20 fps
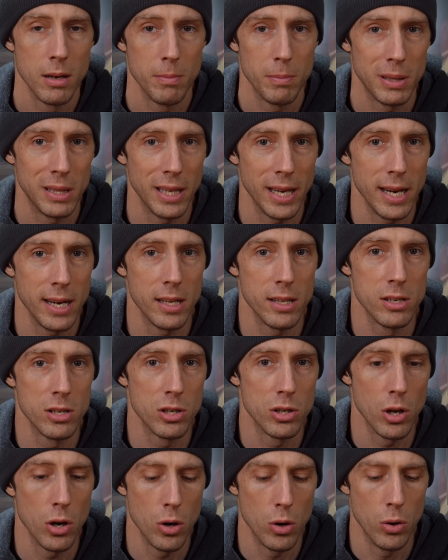plated
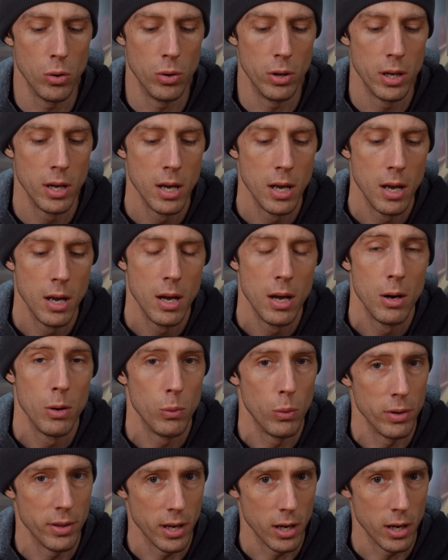stone with